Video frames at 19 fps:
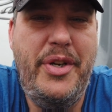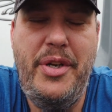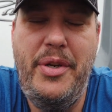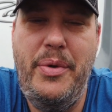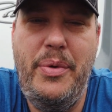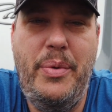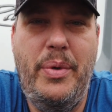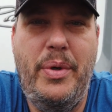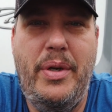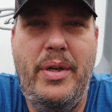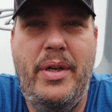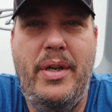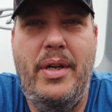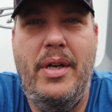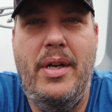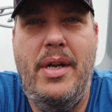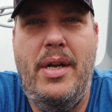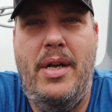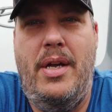new,
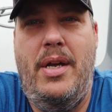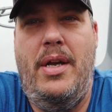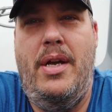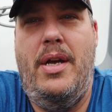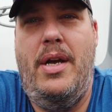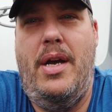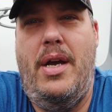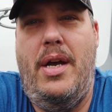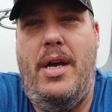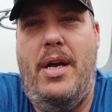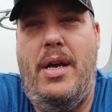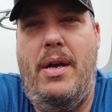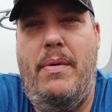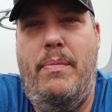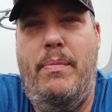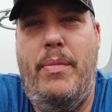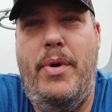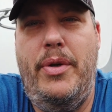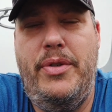
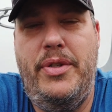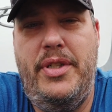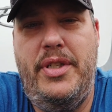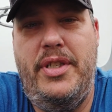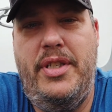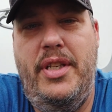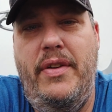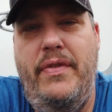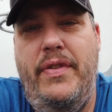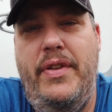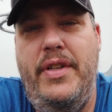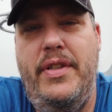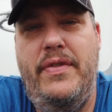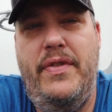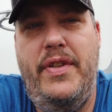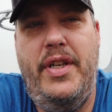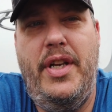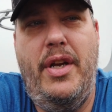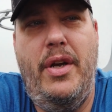most of the stuff in this
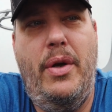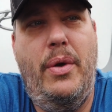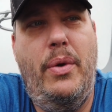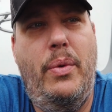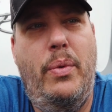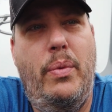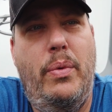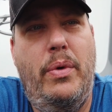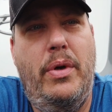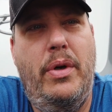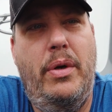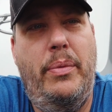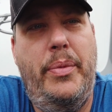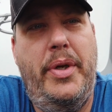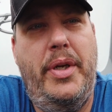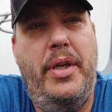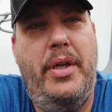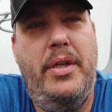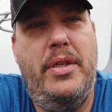video we're going to
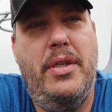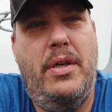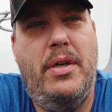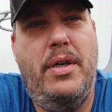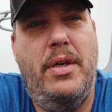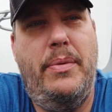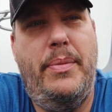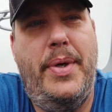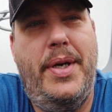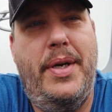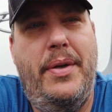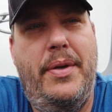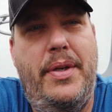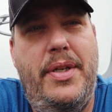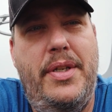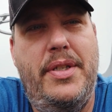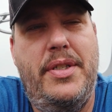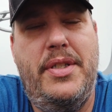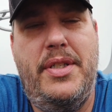be talking about
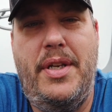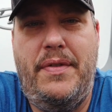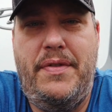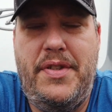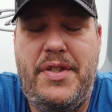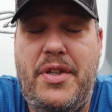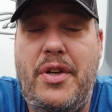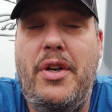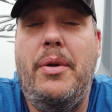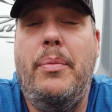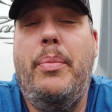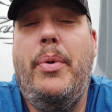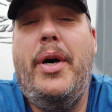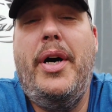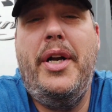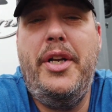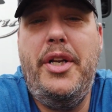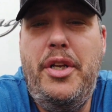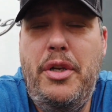is stuff that's going to
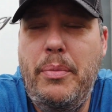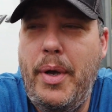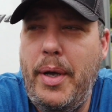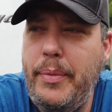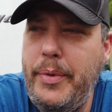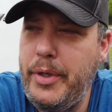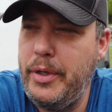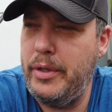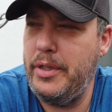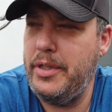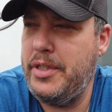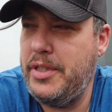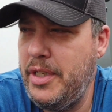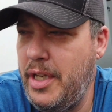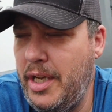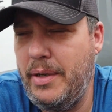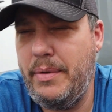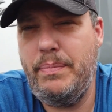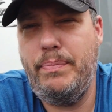apply to you. Maybe you're in
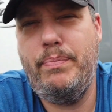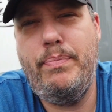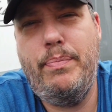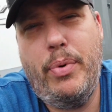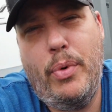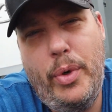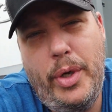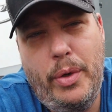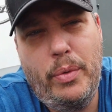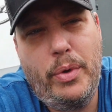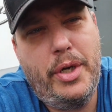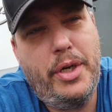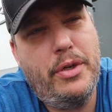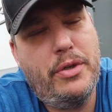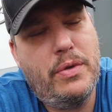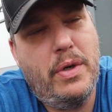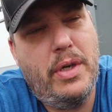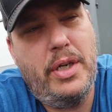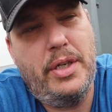a point where
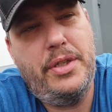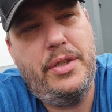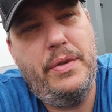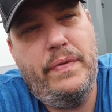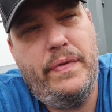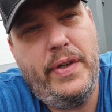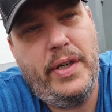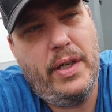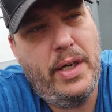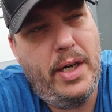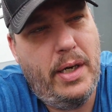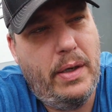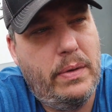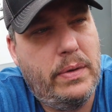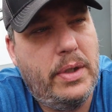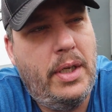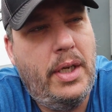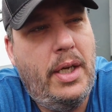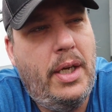you're trying to figure
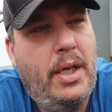out